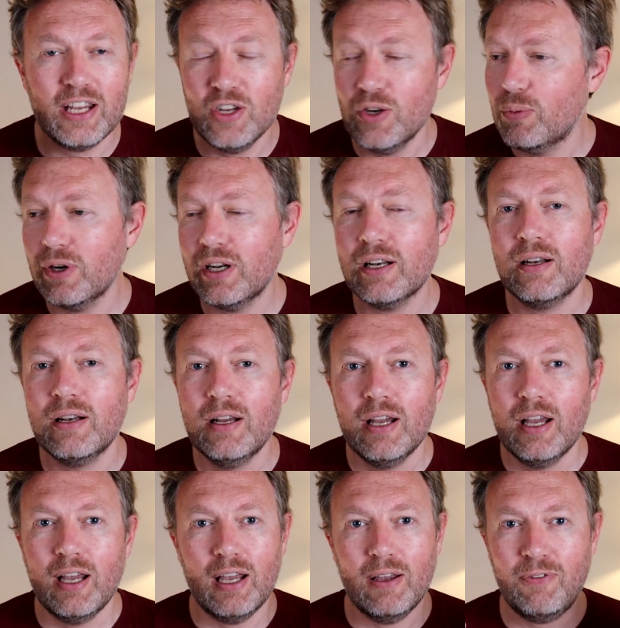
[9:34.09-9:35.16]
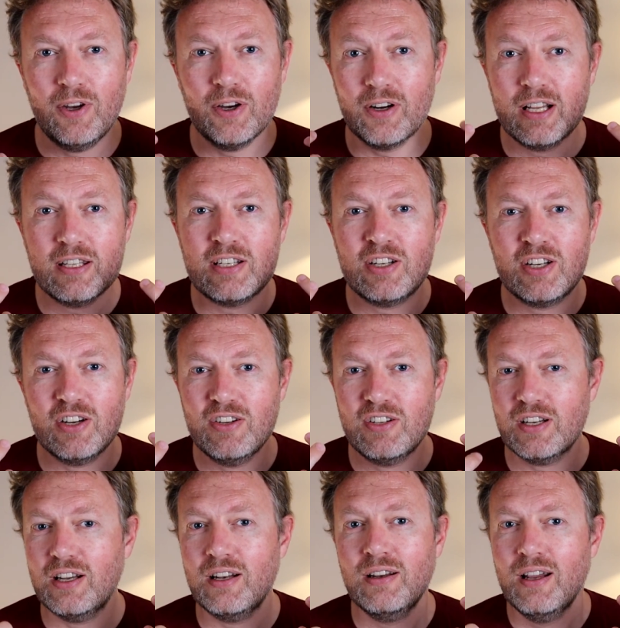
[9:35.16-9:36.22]
You wouldn't, if you're an
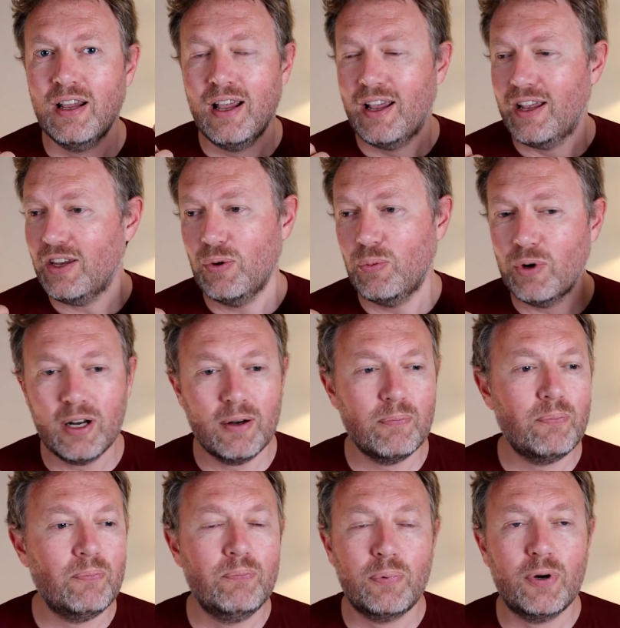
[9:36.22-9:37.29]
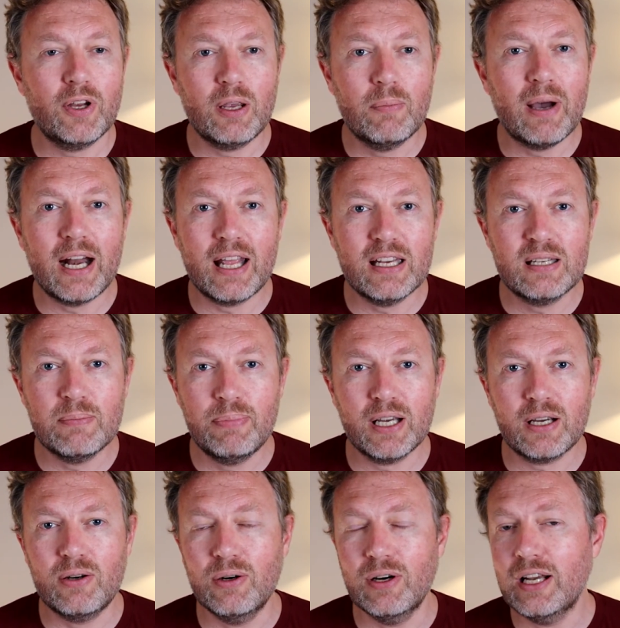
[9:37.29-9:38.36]
institution, you wouldn't put your money into
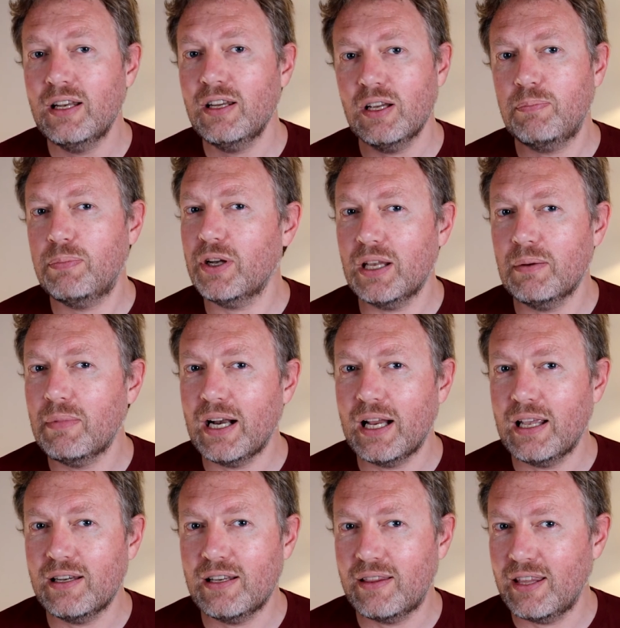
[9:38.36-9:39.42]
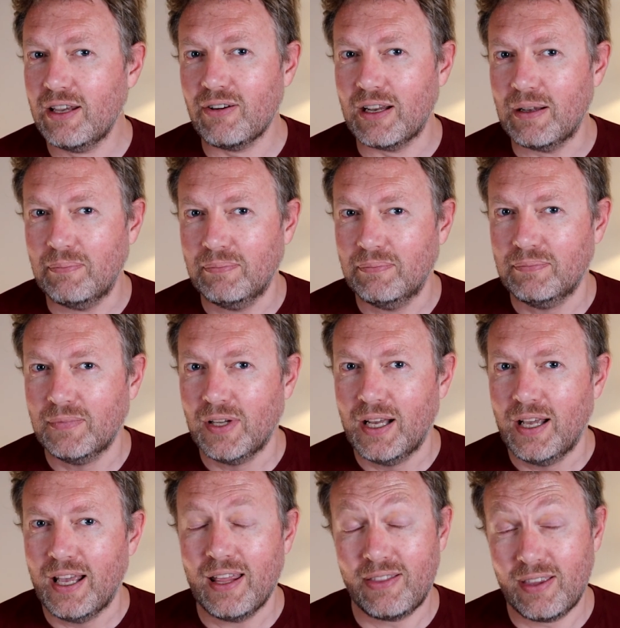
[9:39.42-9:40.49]
Bitcoin, you'd put your money into
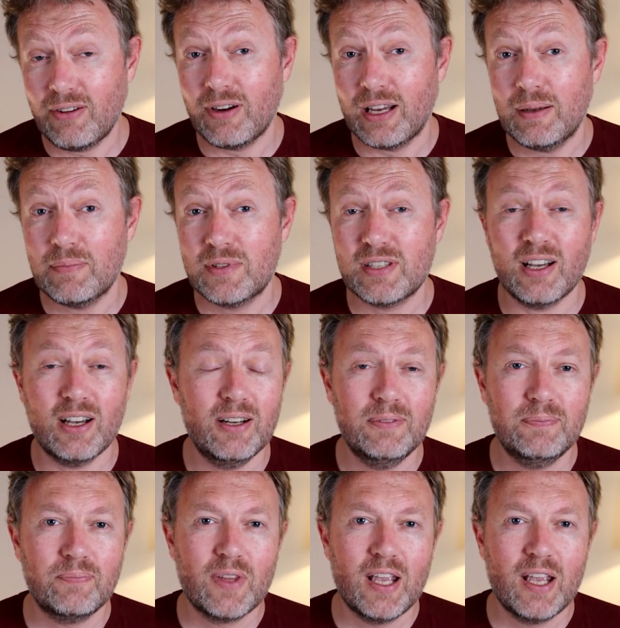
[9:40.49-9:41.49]
Ethereum. So